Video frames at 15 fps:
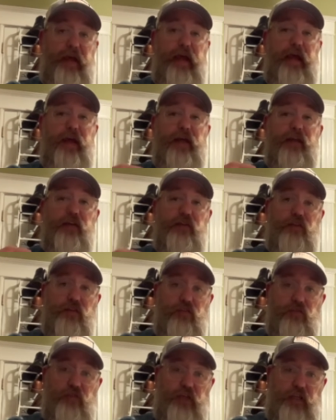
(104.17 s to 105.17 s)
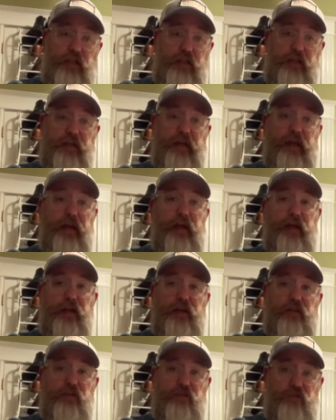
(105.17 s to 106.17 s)
and 3
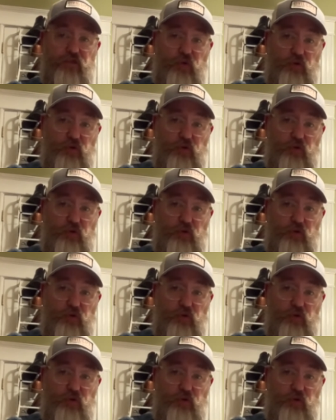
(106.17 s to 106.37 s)
and 4